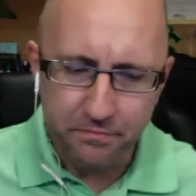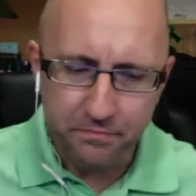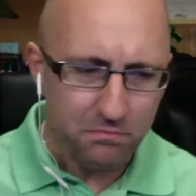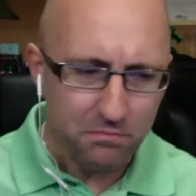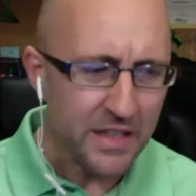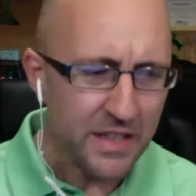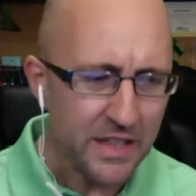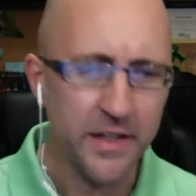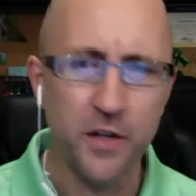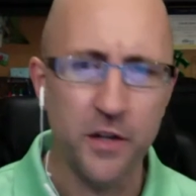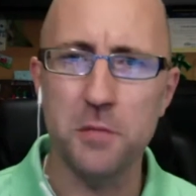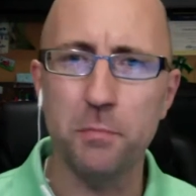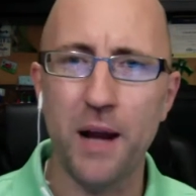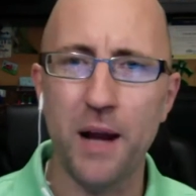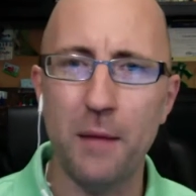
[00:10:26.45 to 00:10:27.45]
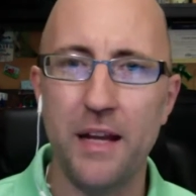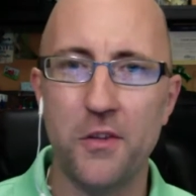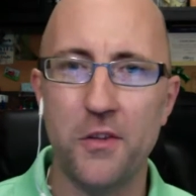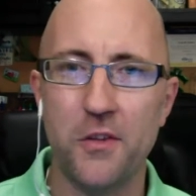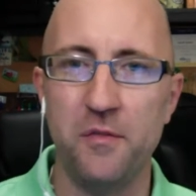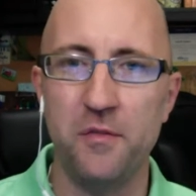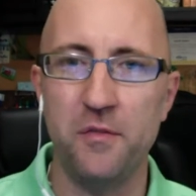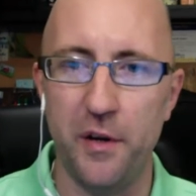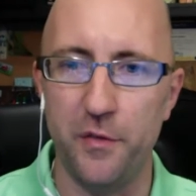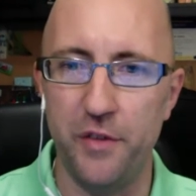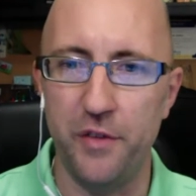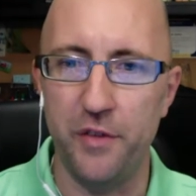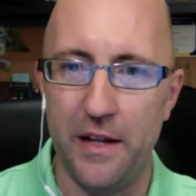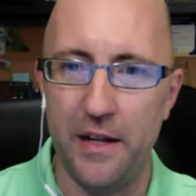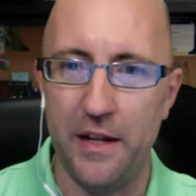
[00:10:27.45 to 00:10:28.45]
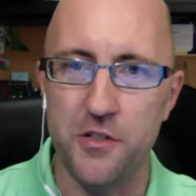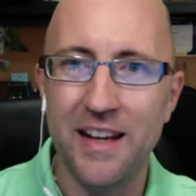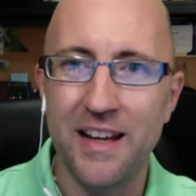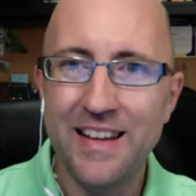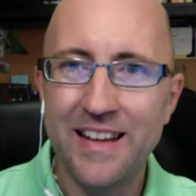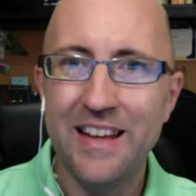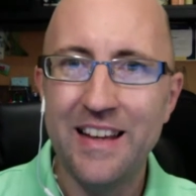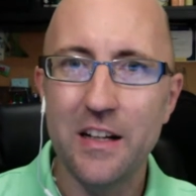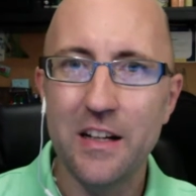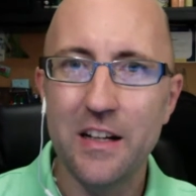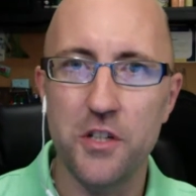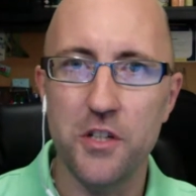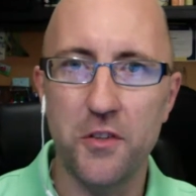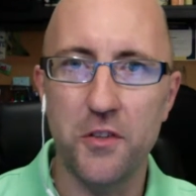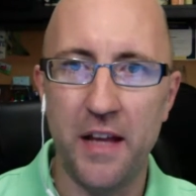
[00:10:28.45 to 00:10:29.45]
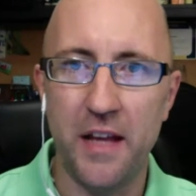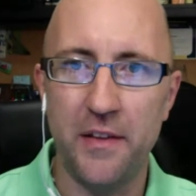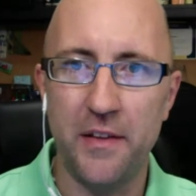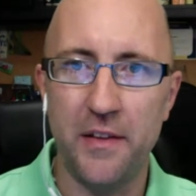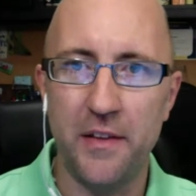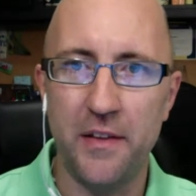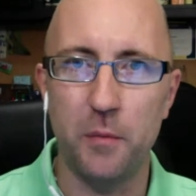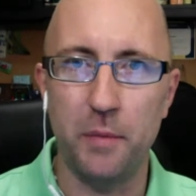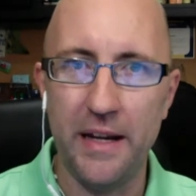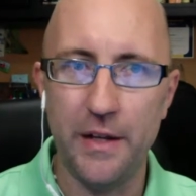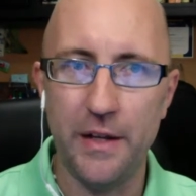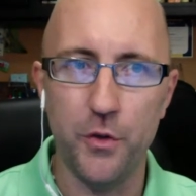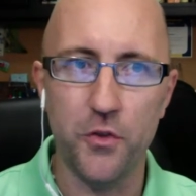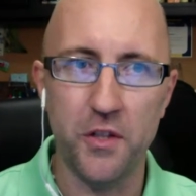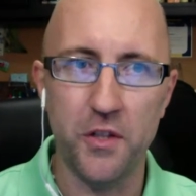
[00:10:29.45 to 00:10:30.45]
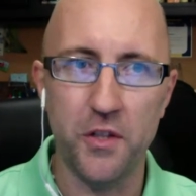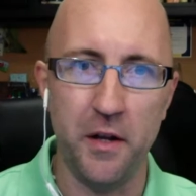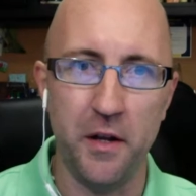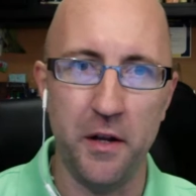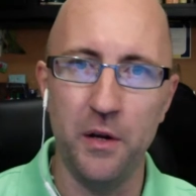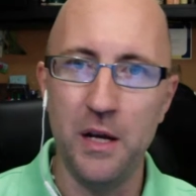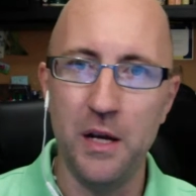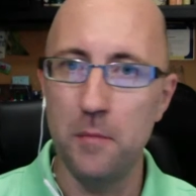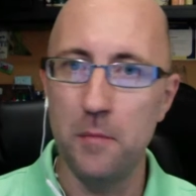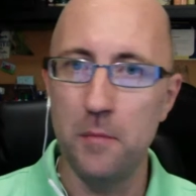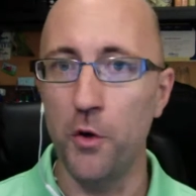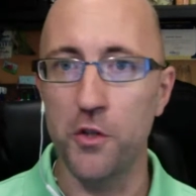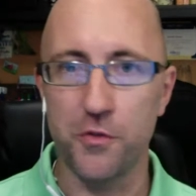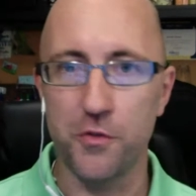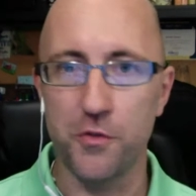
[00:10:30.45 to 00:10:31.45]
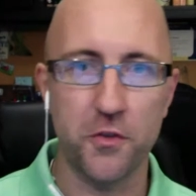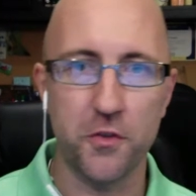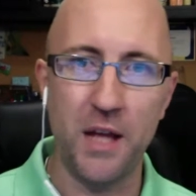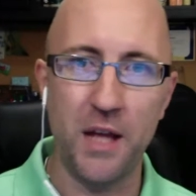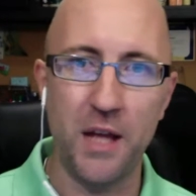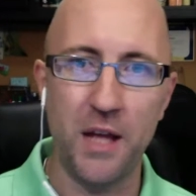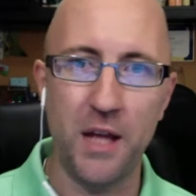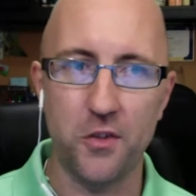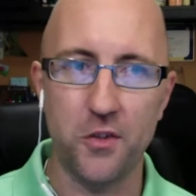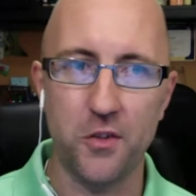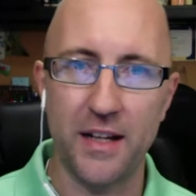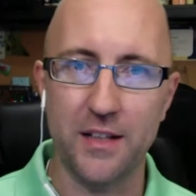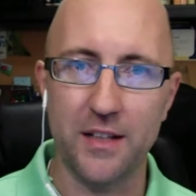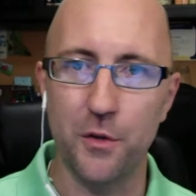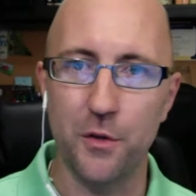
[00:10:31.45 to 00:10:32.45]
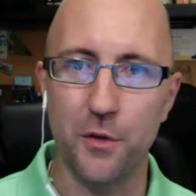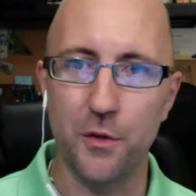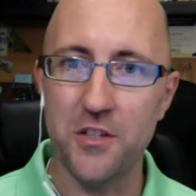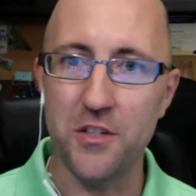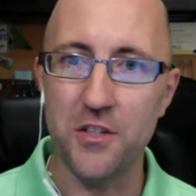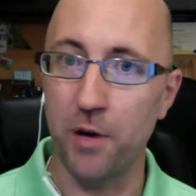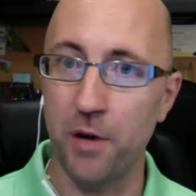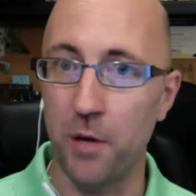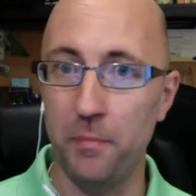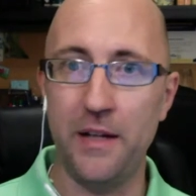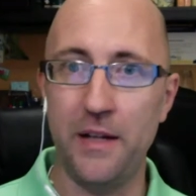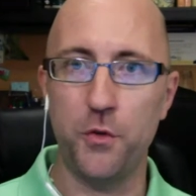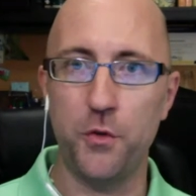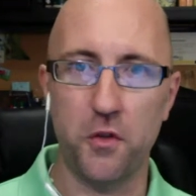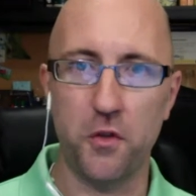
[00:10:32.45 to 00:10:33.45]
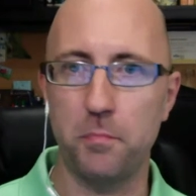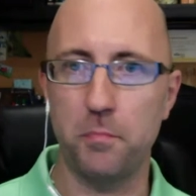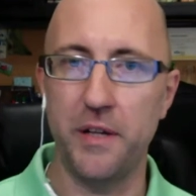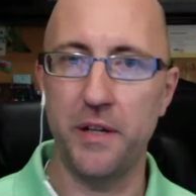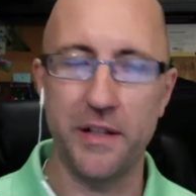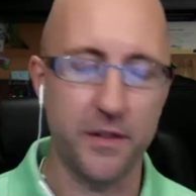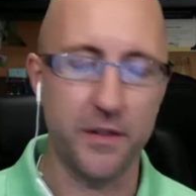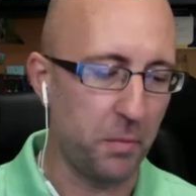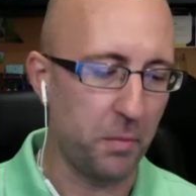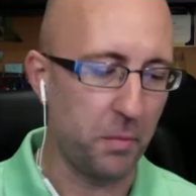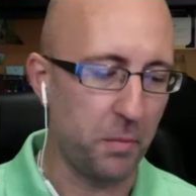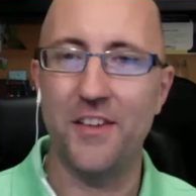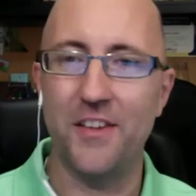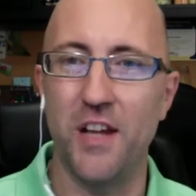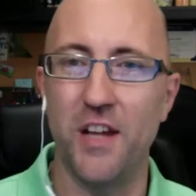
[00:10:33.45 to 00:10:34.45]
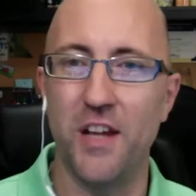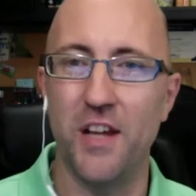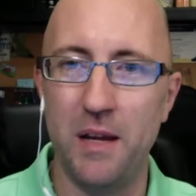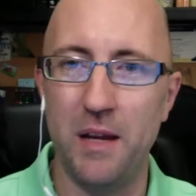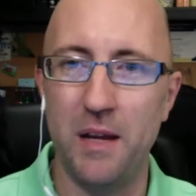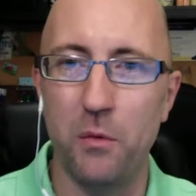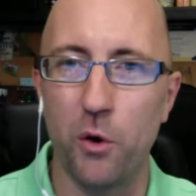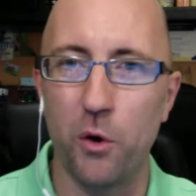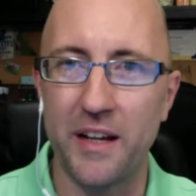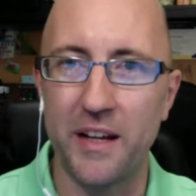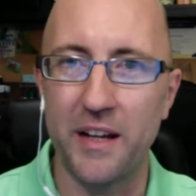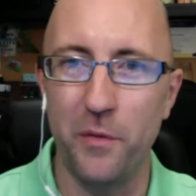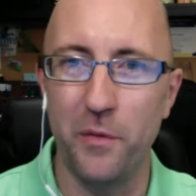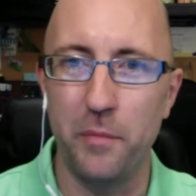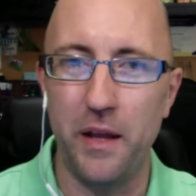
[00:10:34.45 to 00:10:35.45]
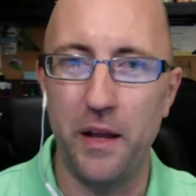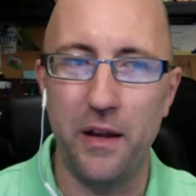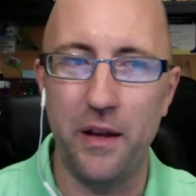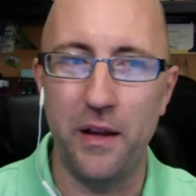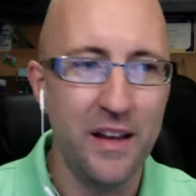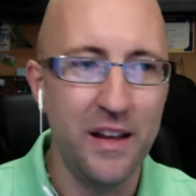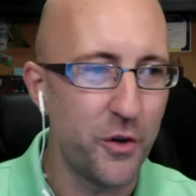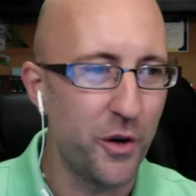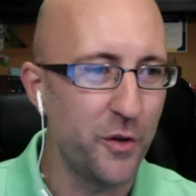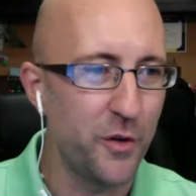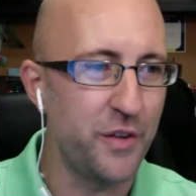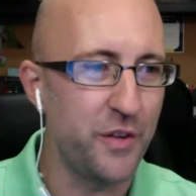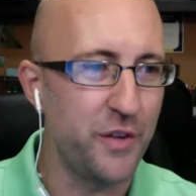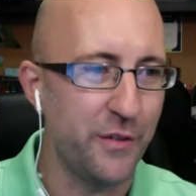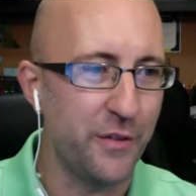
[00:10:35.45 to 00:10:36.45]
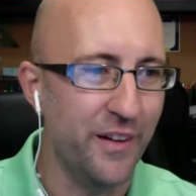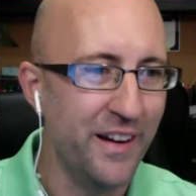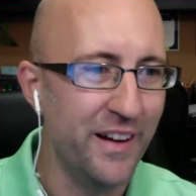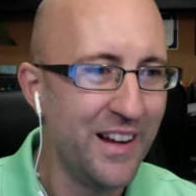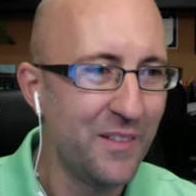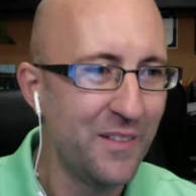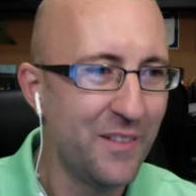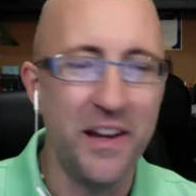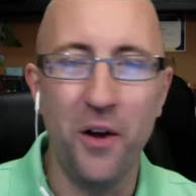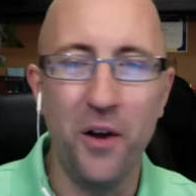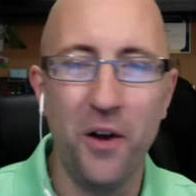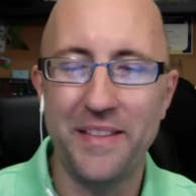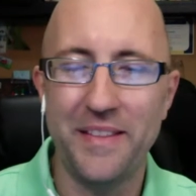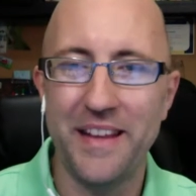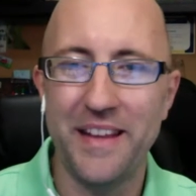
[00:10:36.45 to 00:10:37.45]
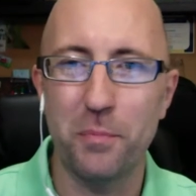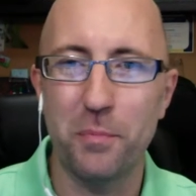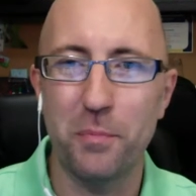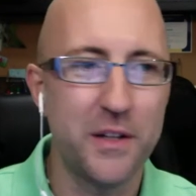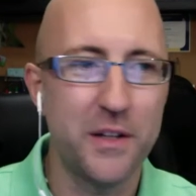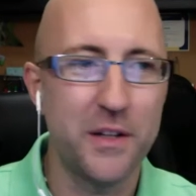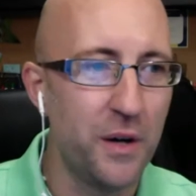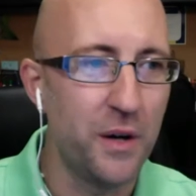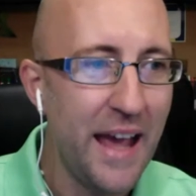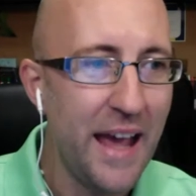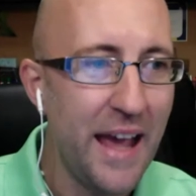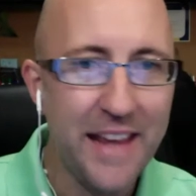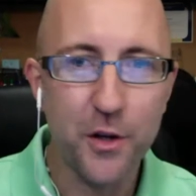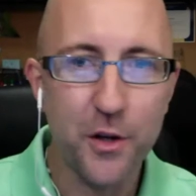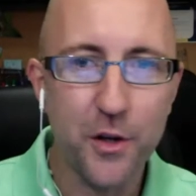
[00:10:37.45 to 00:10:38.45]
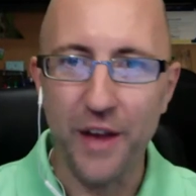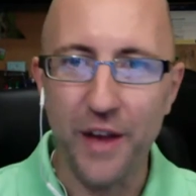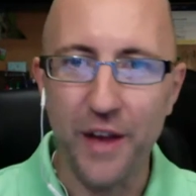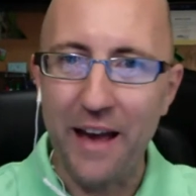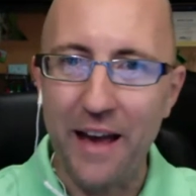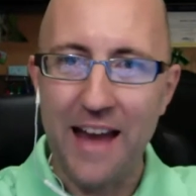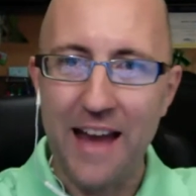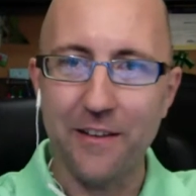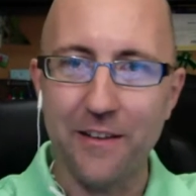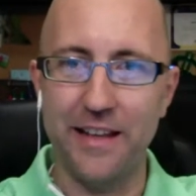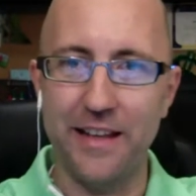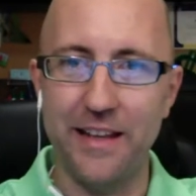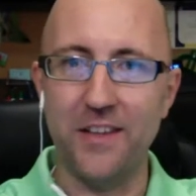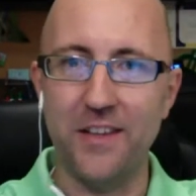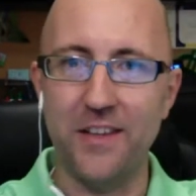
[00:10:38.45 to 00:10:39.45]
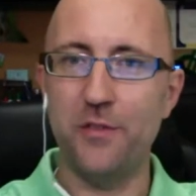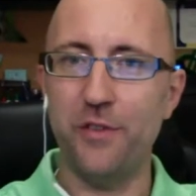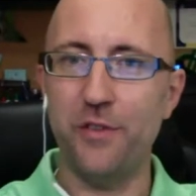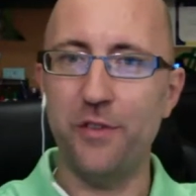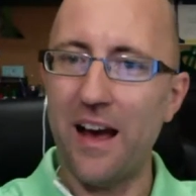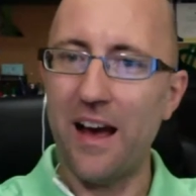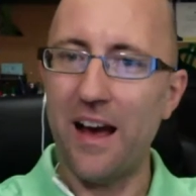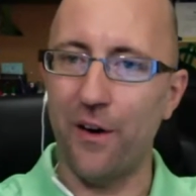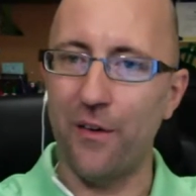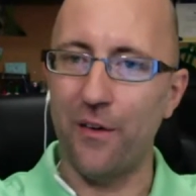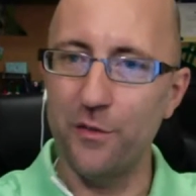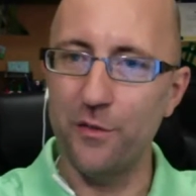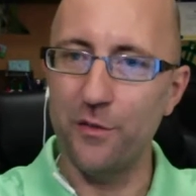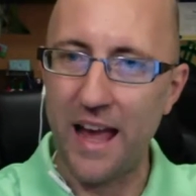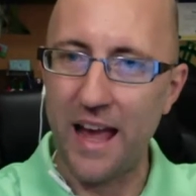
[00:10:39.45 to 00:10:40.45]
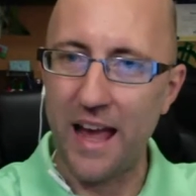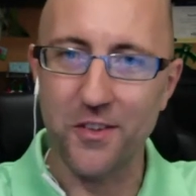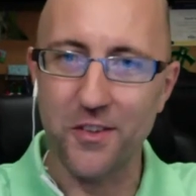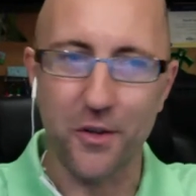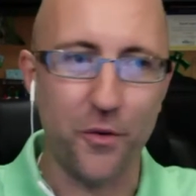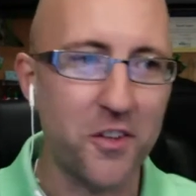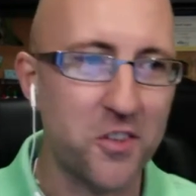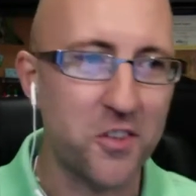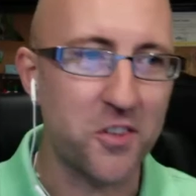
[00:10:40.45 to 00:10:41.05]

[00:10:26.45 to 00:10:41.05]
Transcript: you know, she probably has an unfair advantage because she's down there in Barbados. And, you know, most of us don't have an exotic location. Barbados is a pretty good spot. So that might be working to her favor. But you know what? That's pretty cool. Hey, there's Val Hatterley. I see Val. Val, it's awesome to